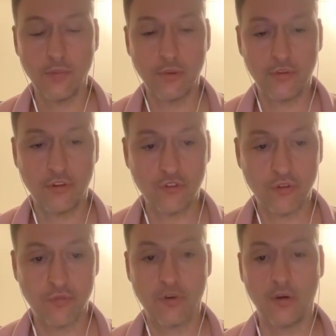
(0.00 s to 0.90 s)

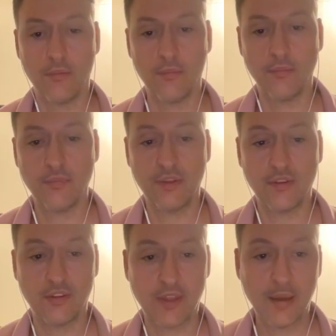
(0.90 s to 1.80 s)
position from this
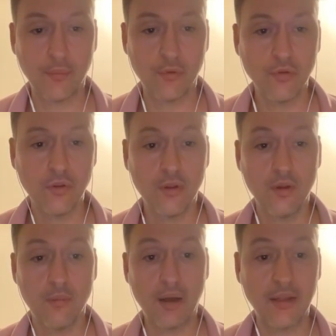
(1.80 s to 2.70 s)
example,
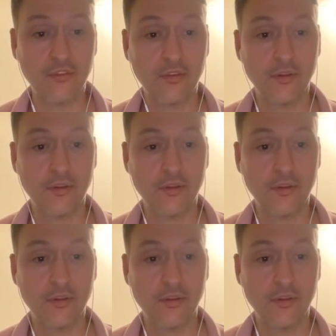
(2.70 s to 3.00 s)
but